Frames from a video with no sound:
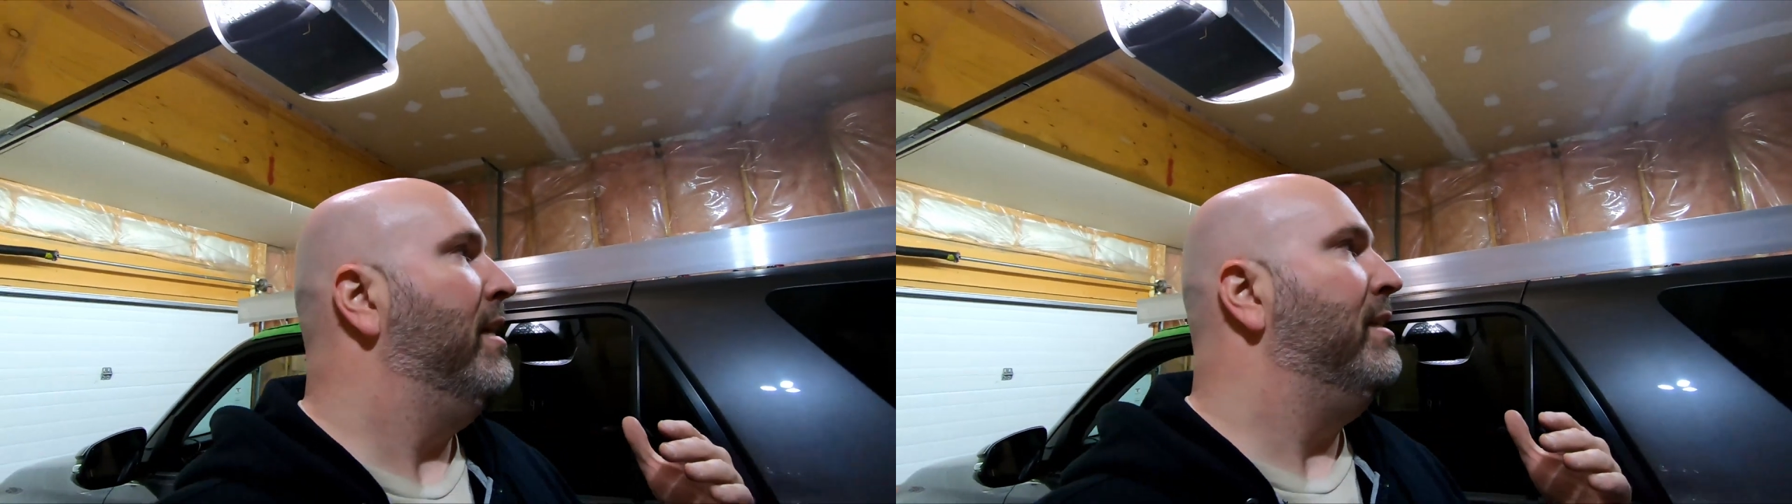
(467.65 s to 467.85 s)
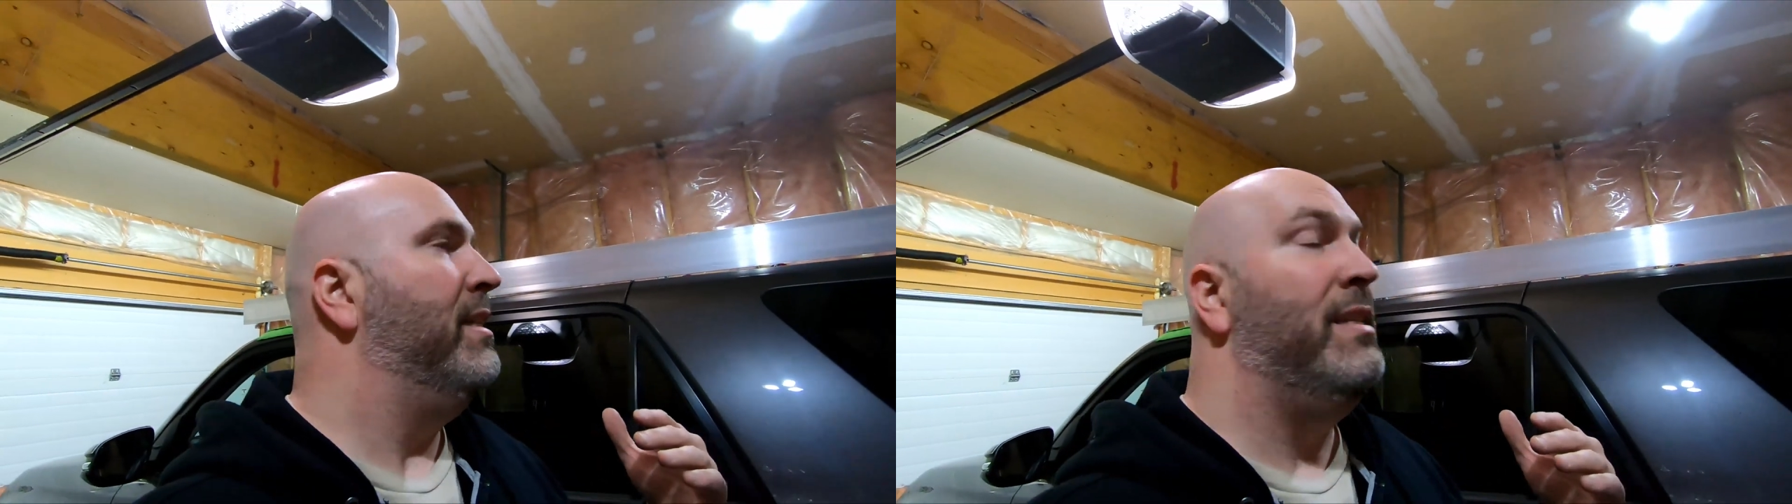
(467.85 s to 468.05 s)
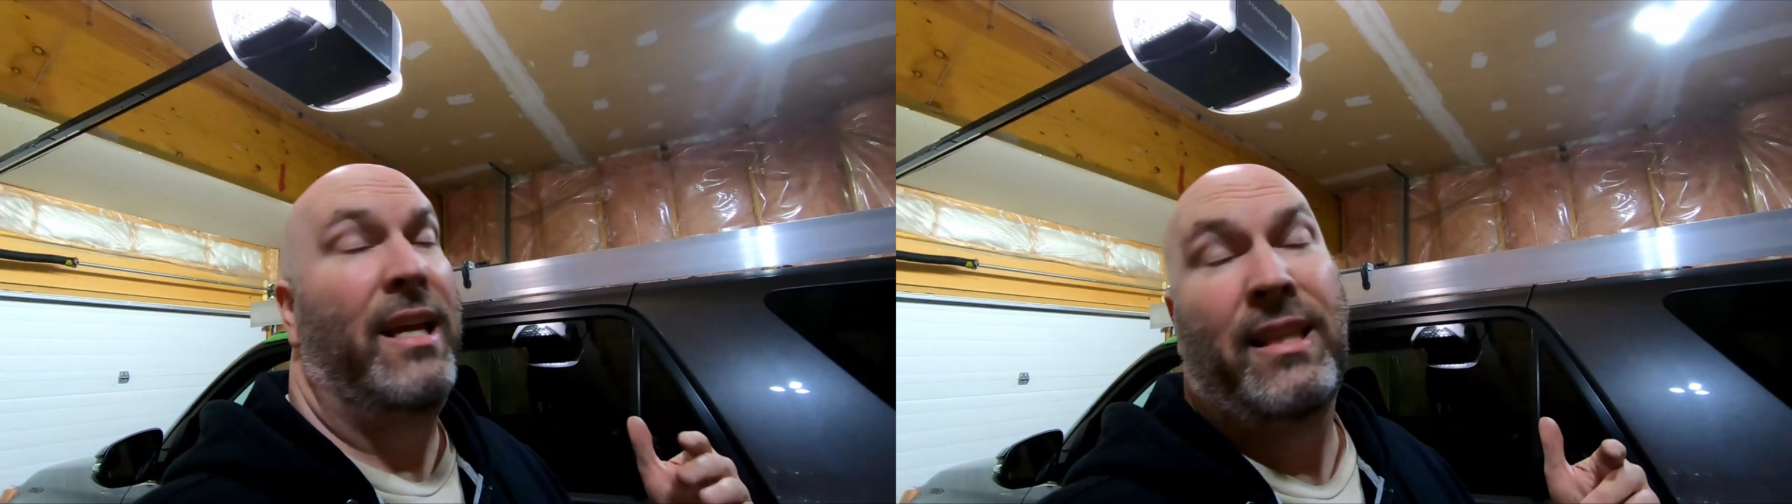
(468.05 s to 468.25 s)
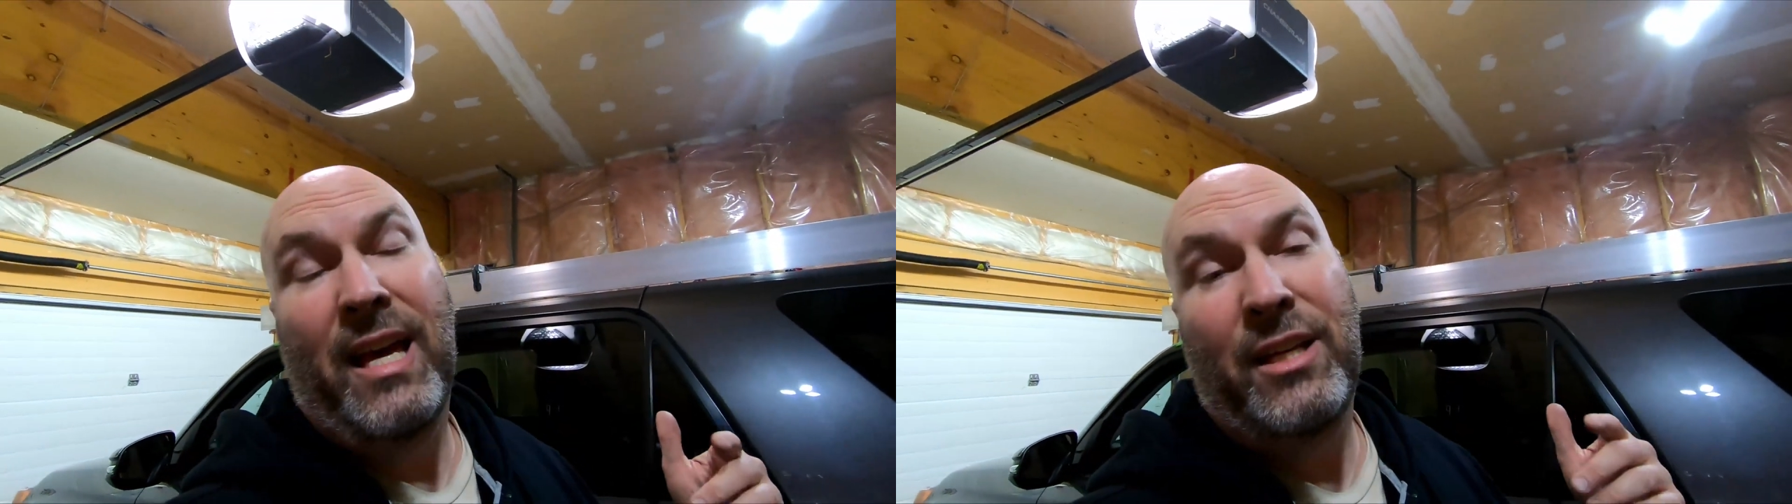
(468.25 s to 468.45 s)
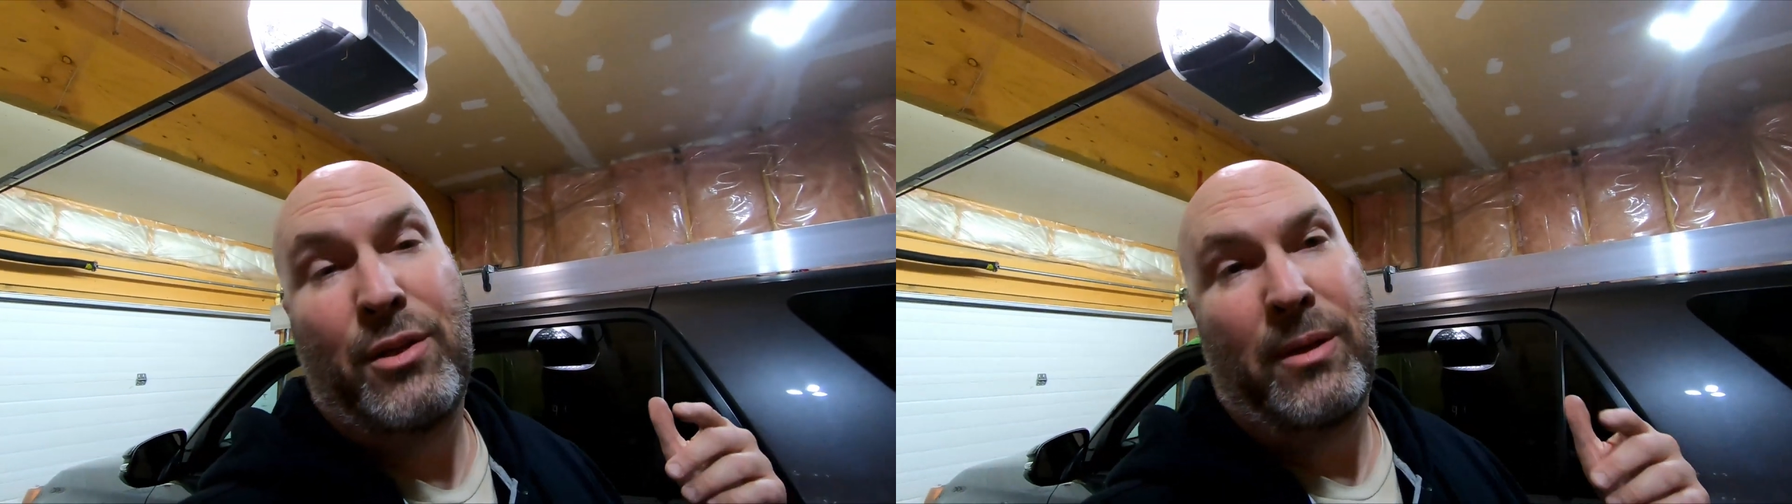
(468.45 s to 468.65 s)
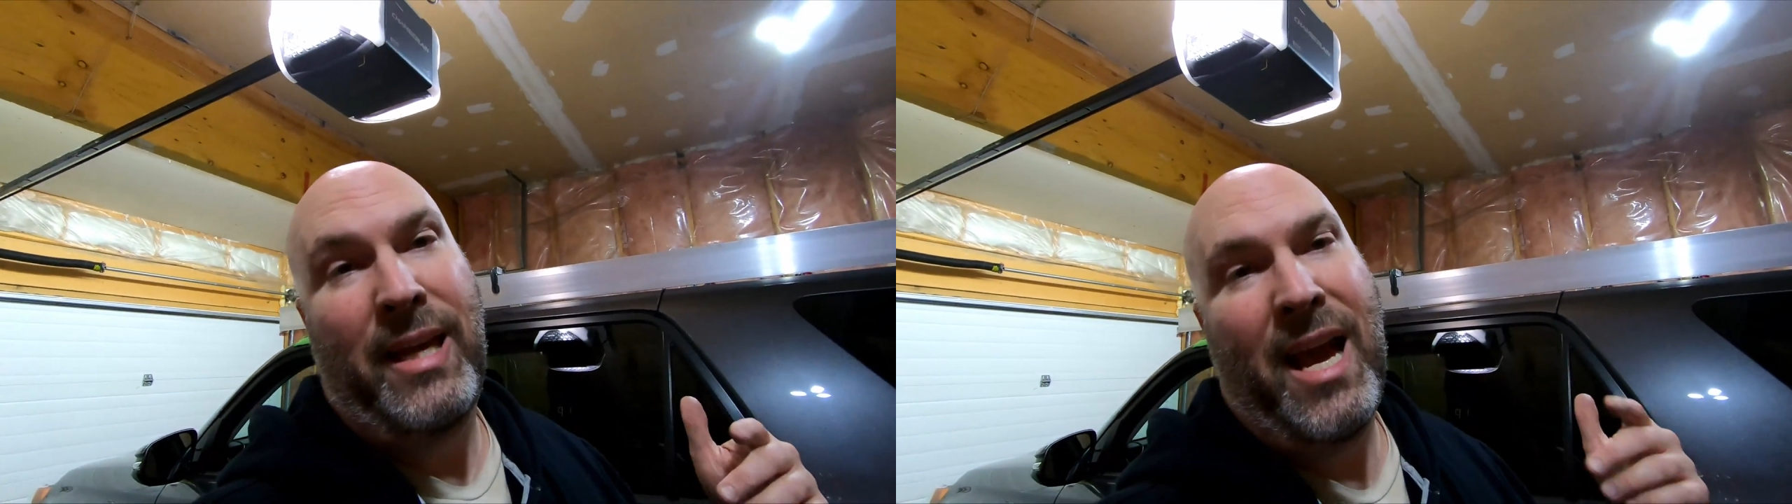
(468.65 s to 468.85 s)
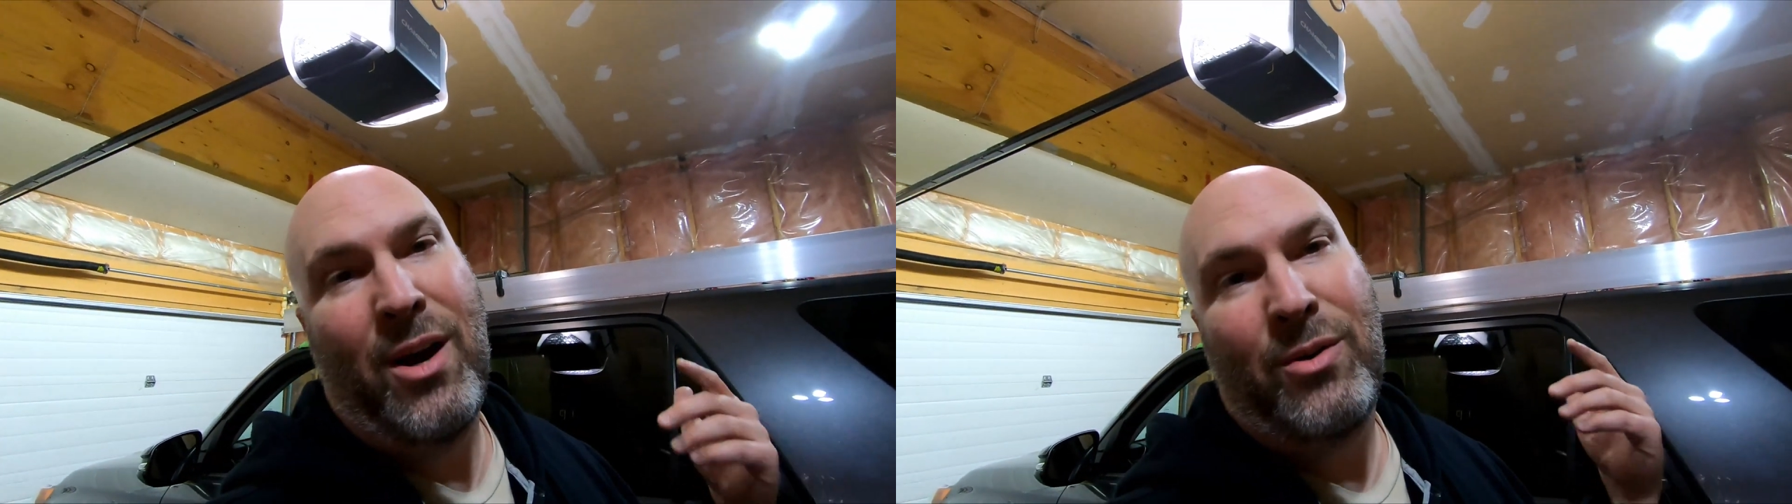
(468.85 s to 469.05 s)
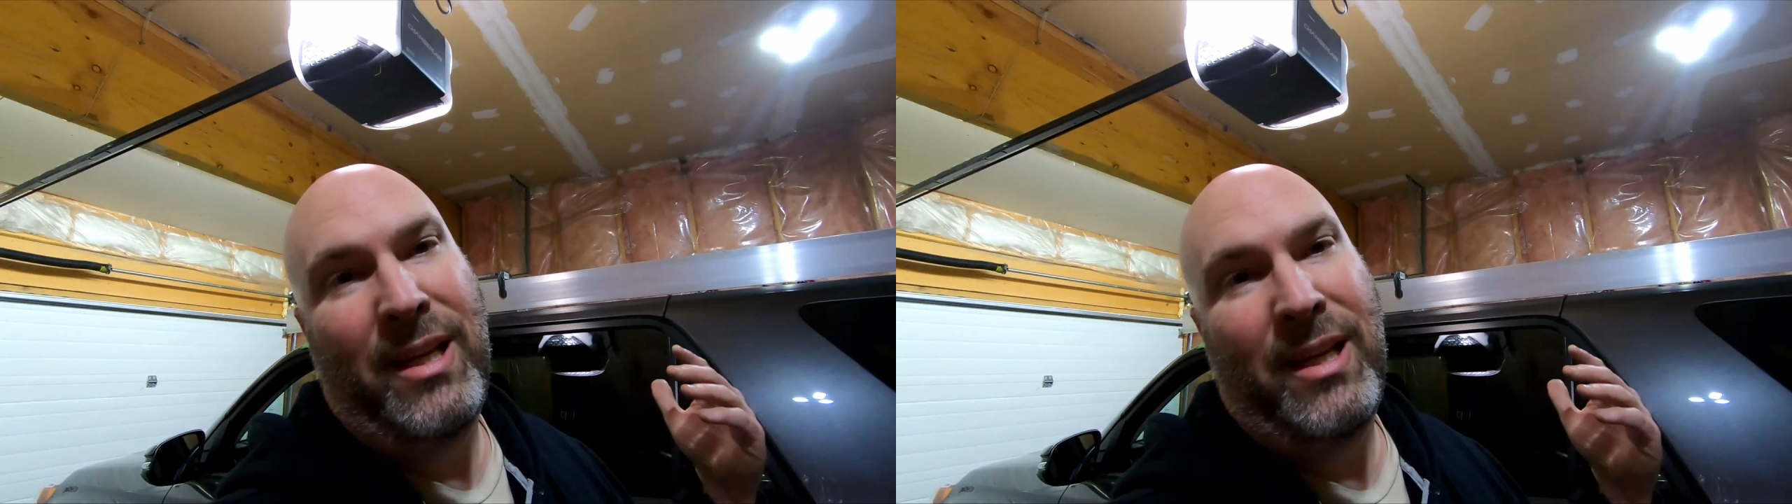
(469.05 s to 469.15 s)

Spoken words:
didn't take that into account,